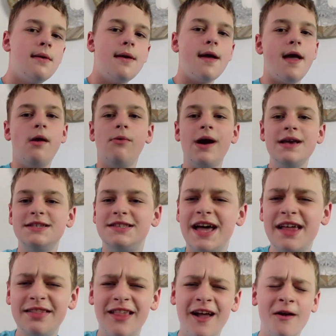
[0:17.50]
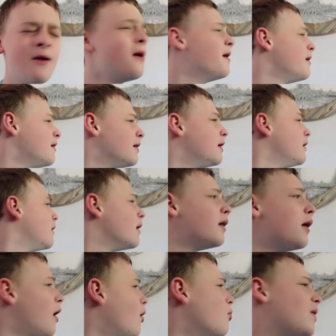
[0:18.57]
Hey, why is that there?
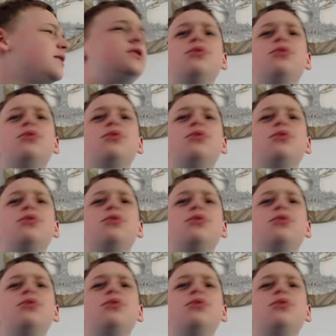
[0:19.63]
Oh what,